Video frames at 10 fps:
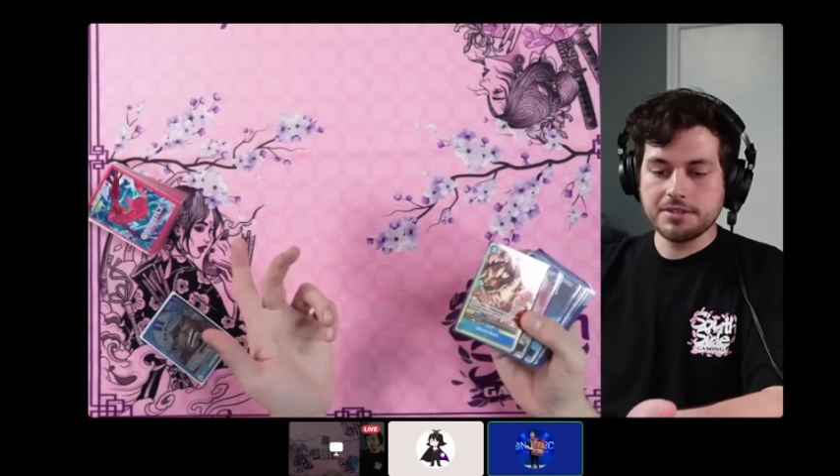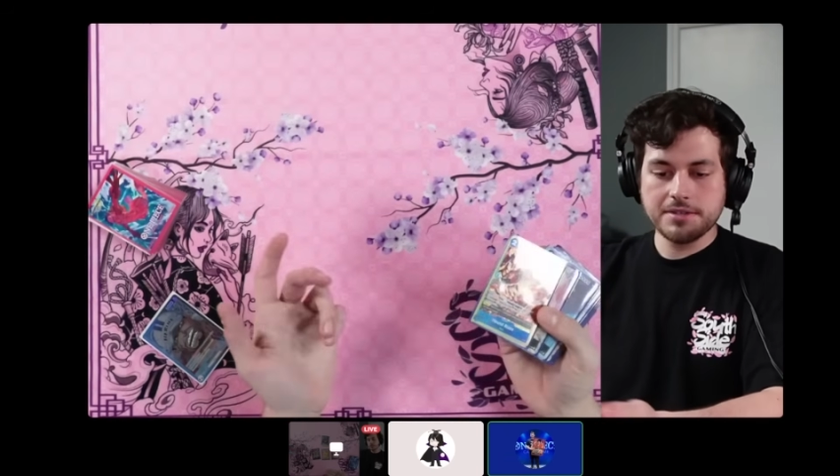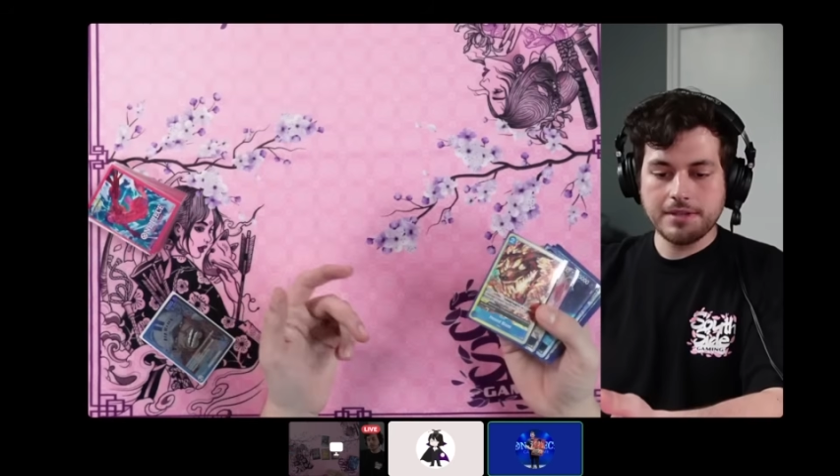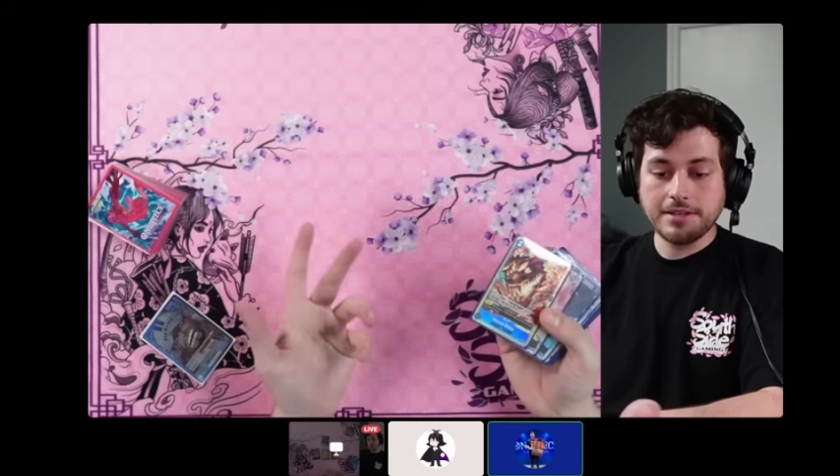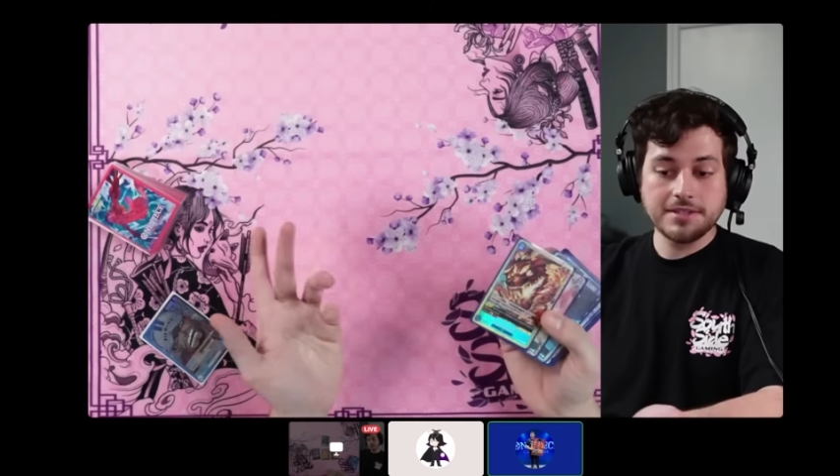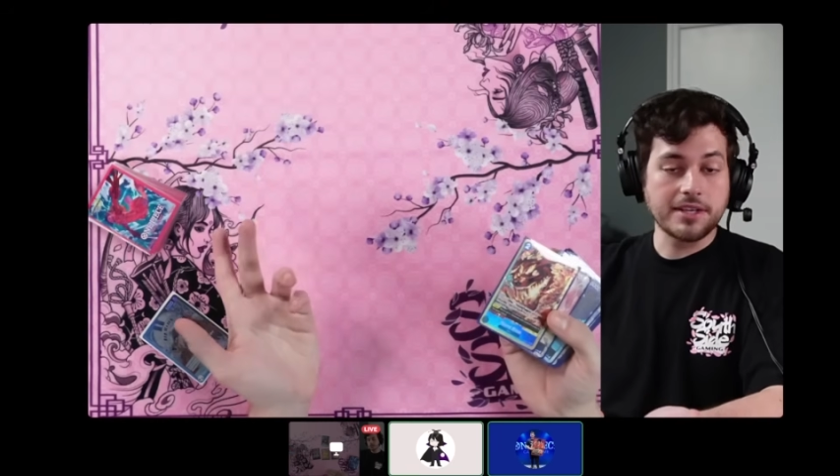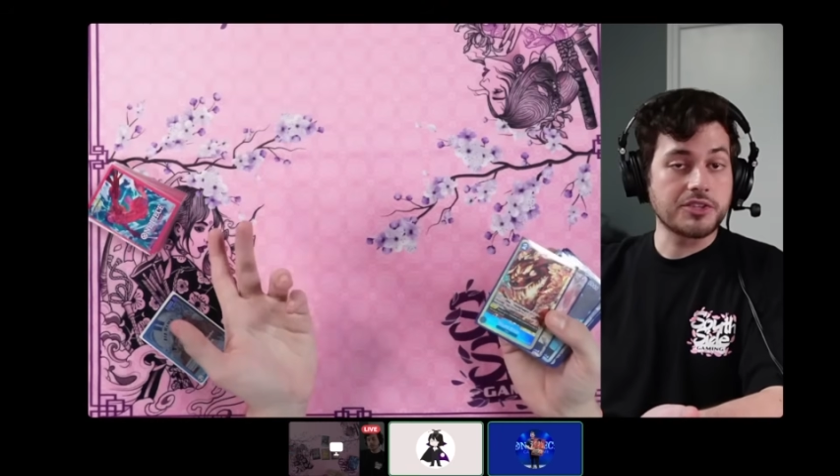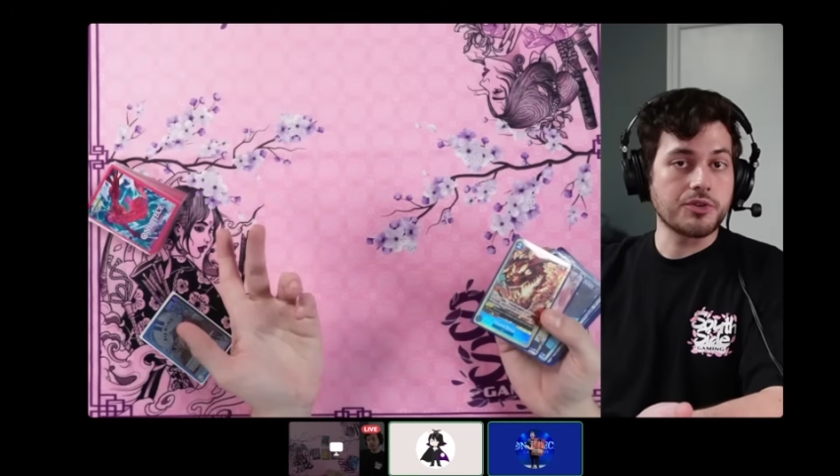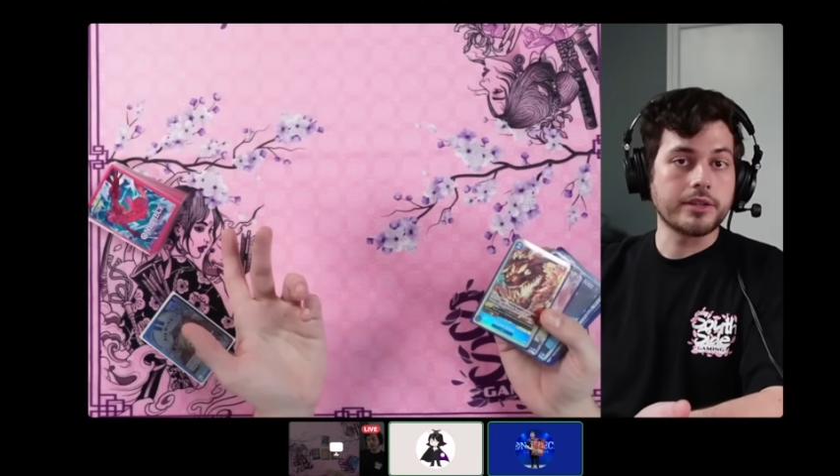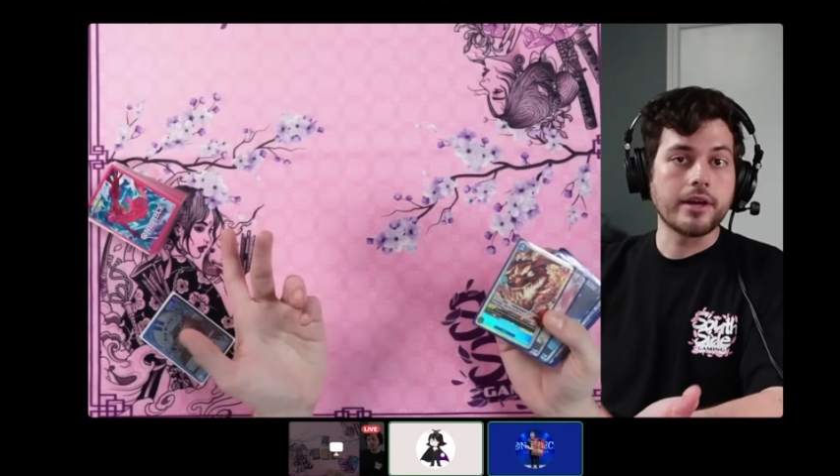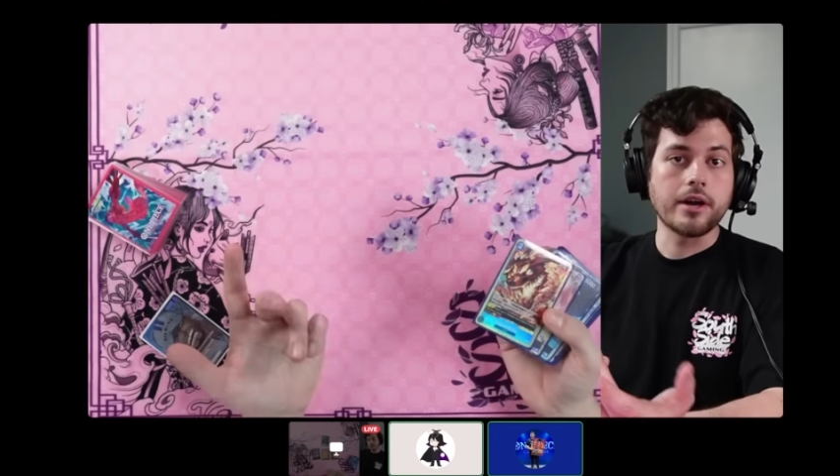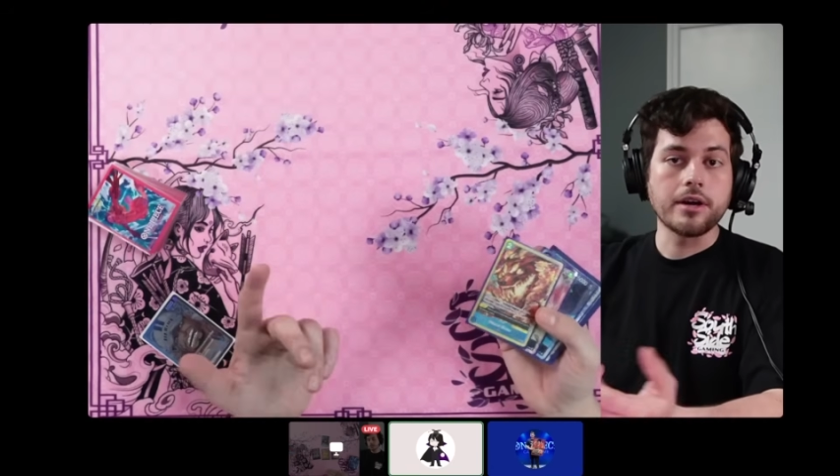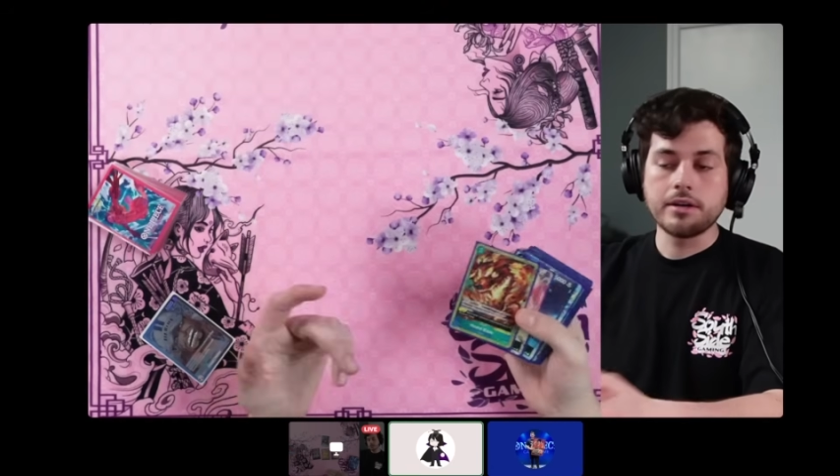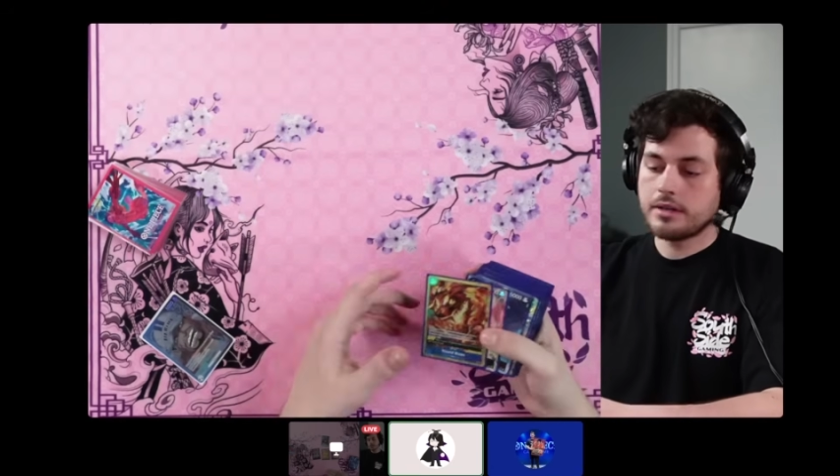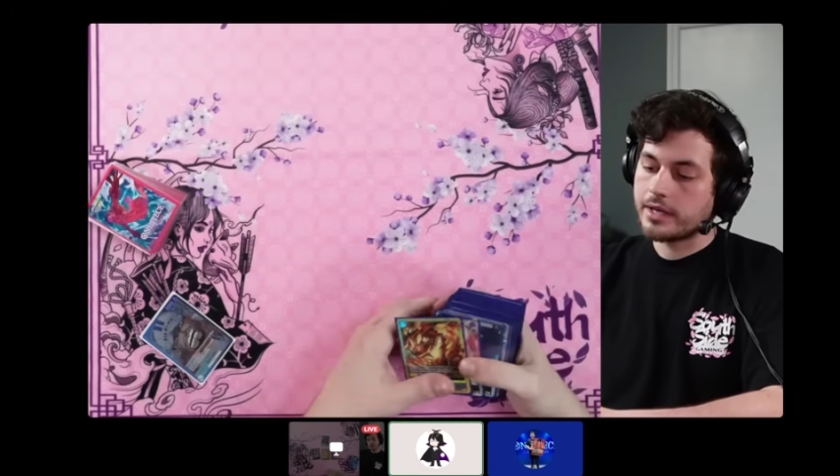6 right 6, there. Yep.